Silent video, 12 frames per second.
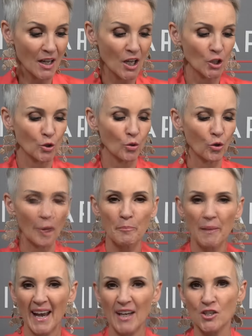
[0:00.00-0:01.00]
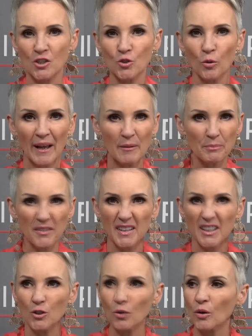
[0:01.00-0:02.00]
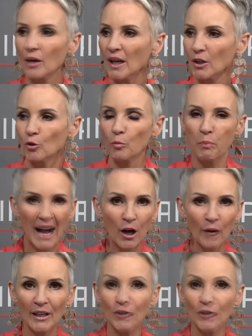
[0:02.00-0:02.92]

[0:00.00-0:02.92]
your compassion, your empathy, your power.